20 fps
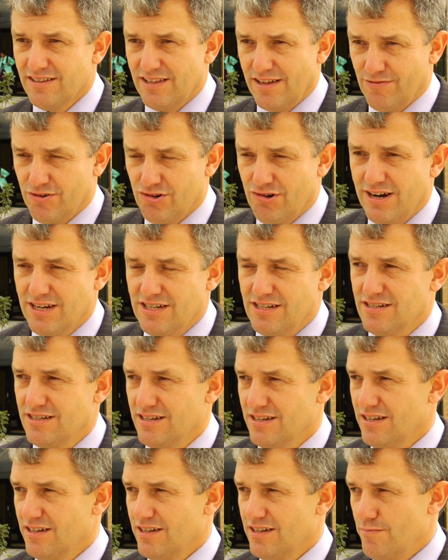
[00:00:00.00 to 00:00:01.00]
They've created
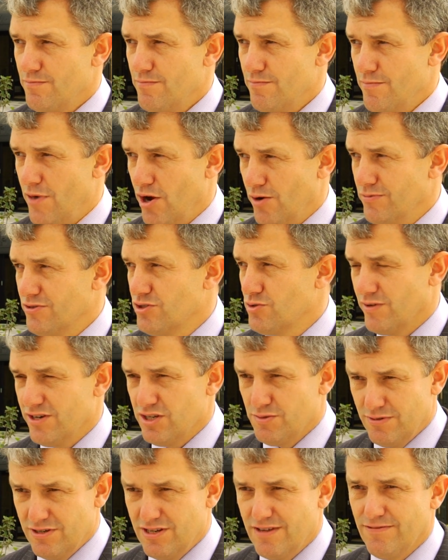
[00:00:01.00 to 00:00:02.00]
moments when
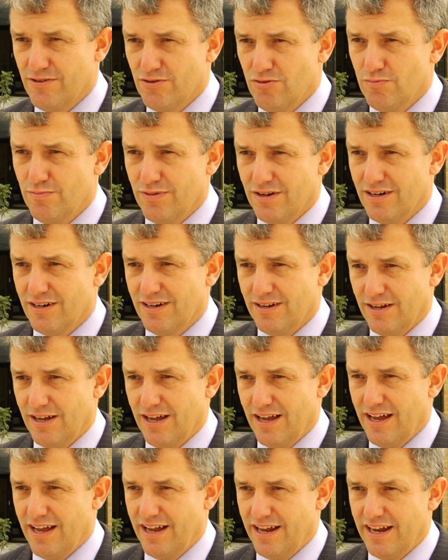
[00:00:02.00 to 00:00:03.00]
it's been difficult, but
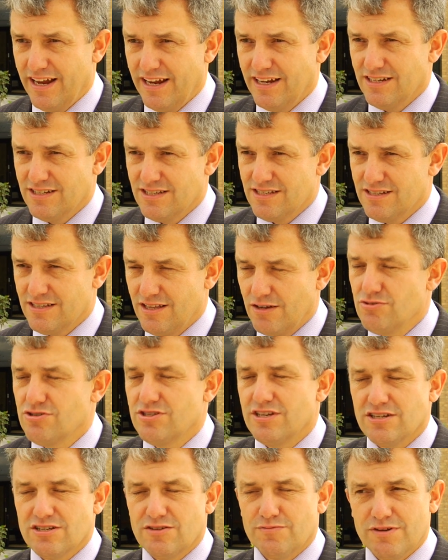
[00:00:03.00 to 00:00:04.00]
uh, it's, those
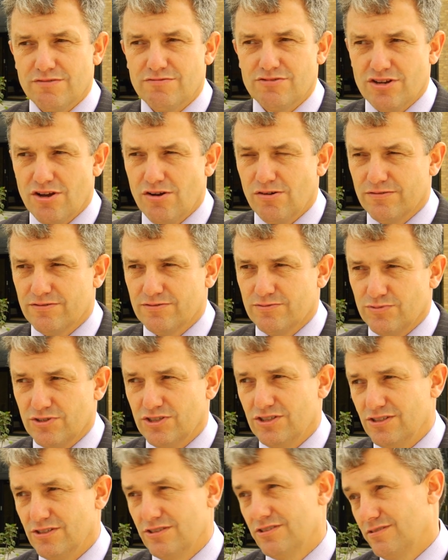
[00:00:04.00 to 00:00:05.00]
things have been resolved,
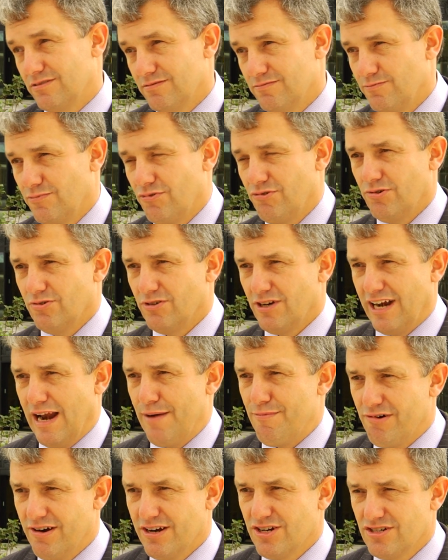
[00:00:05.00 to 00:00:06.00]
which is through
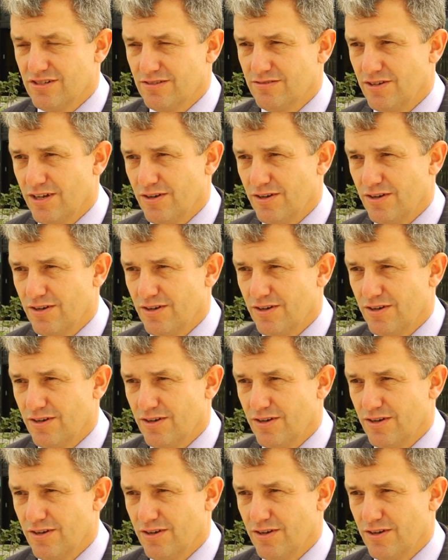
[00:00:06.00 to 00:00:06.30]
collaboration